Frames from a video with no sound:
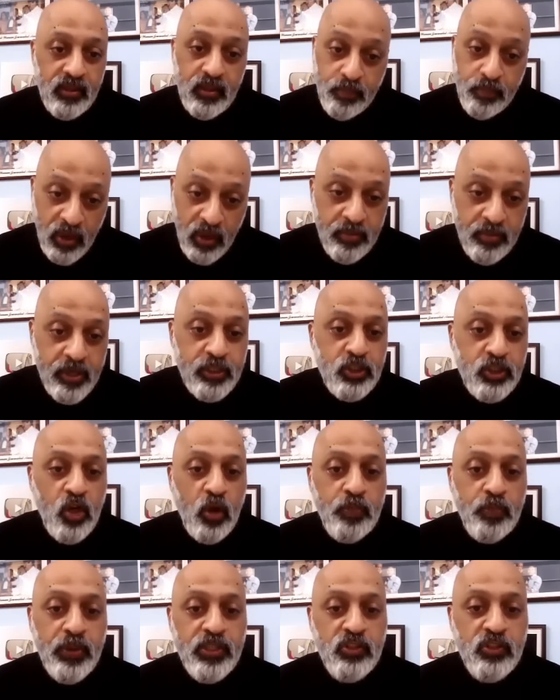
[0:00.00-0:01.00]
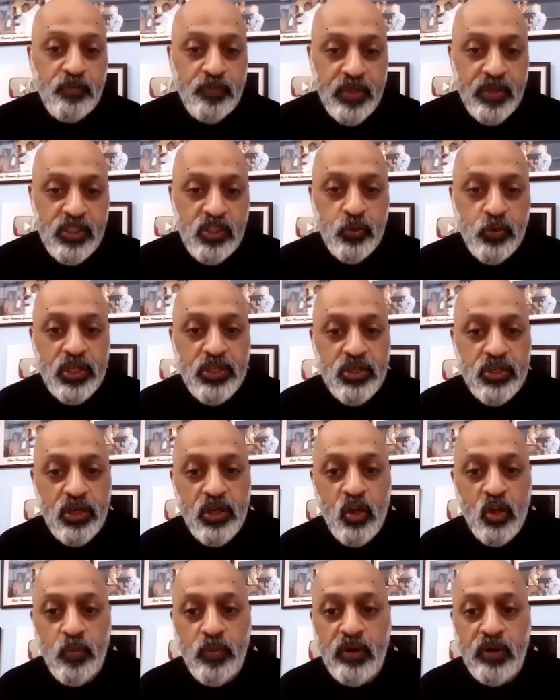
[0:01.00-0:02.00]
The permanent stoppage of menstruation
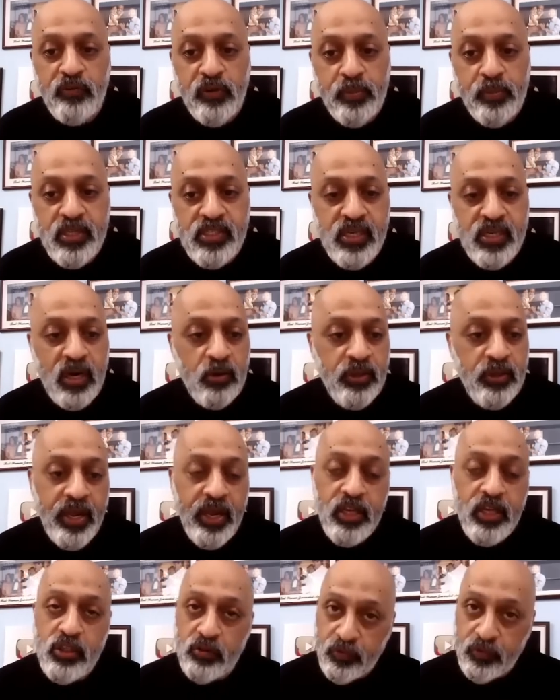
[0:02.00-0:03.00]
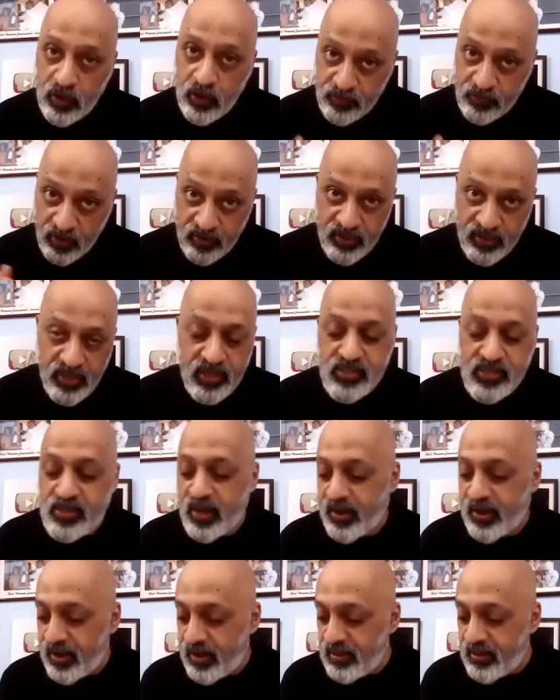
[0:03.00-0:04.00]
in human females around the age of 45 years.
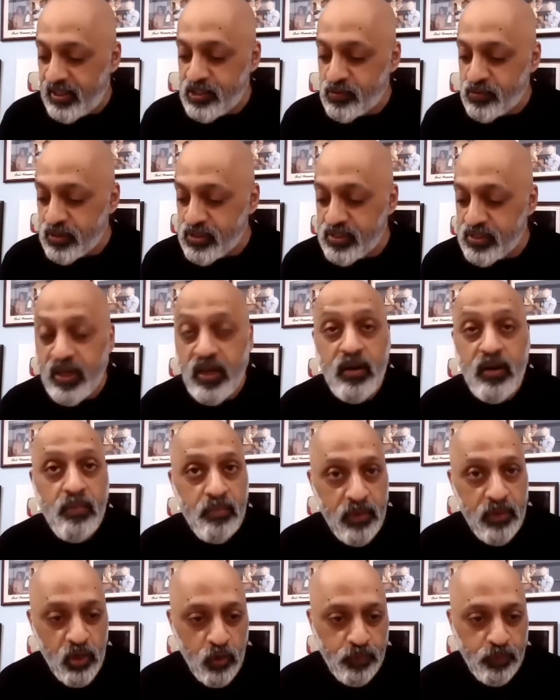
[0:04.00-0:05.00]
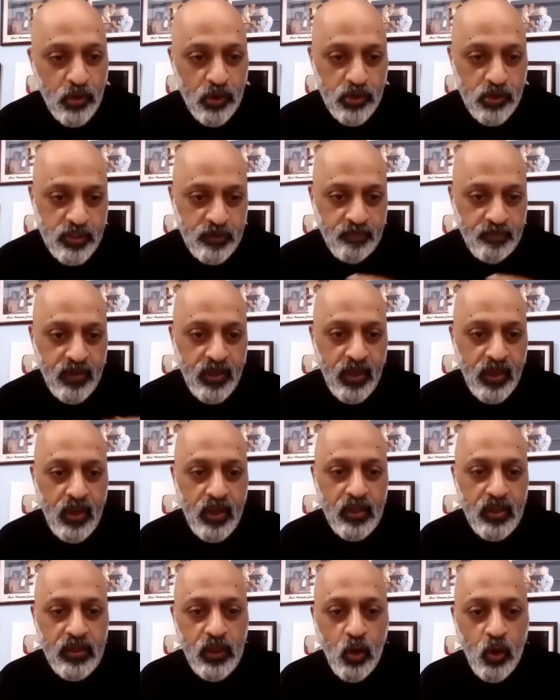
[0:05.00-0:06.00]
Again, this was their menopause.
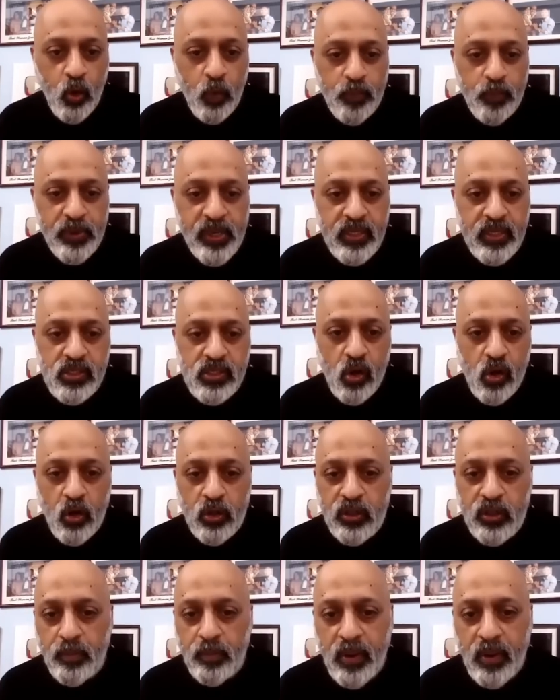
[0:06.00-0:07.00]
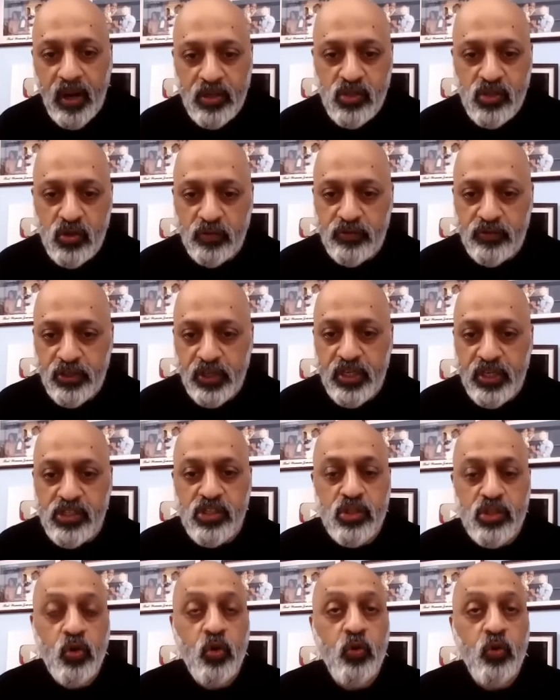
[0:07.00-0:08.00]
The openings on the barks of
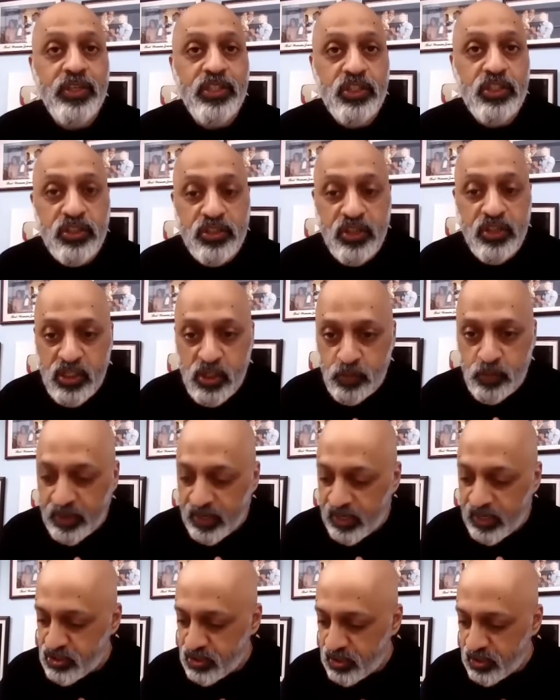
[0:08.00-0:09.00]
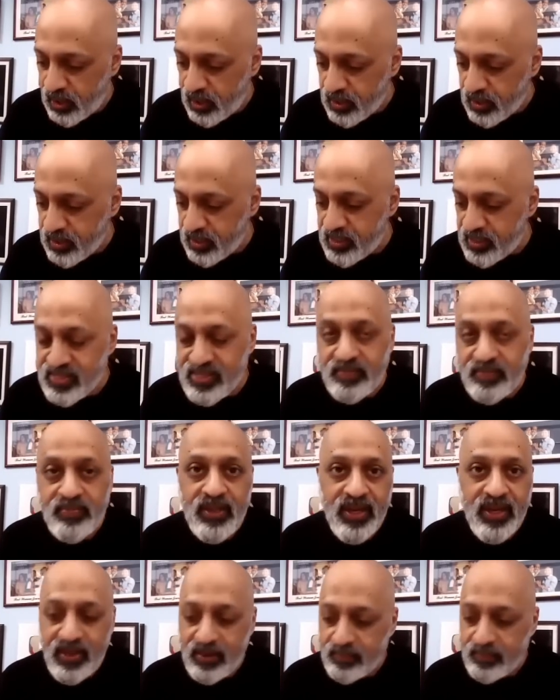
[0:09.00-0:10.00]
trees through which transpiration occurs,
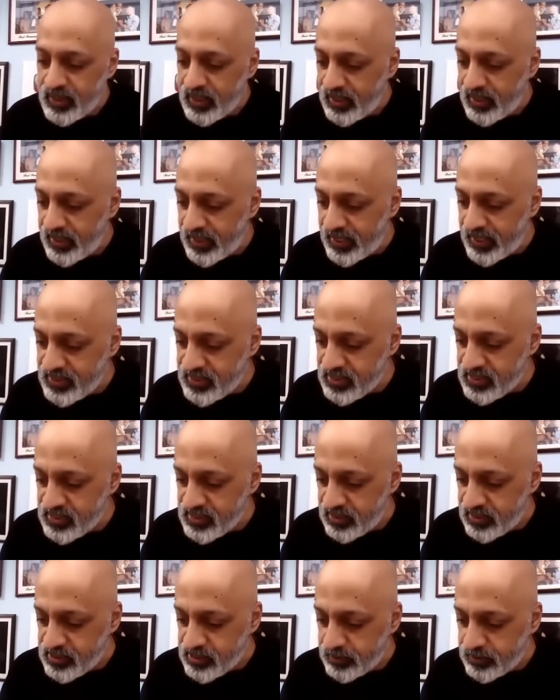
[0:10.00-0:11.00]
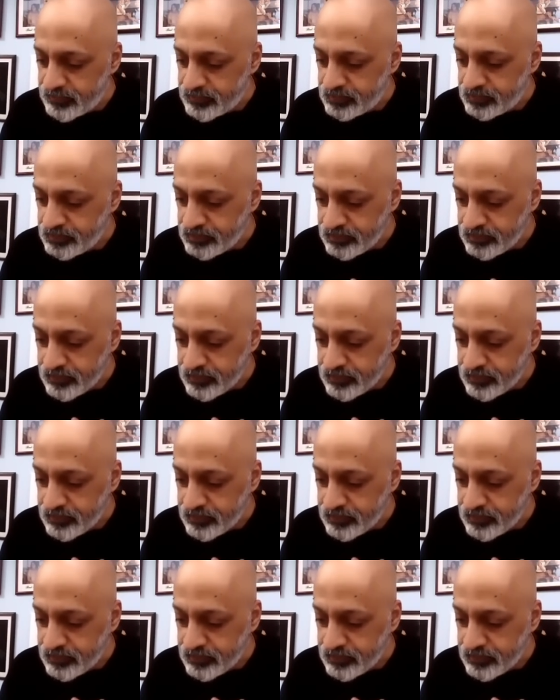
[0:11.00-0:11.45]
lenticels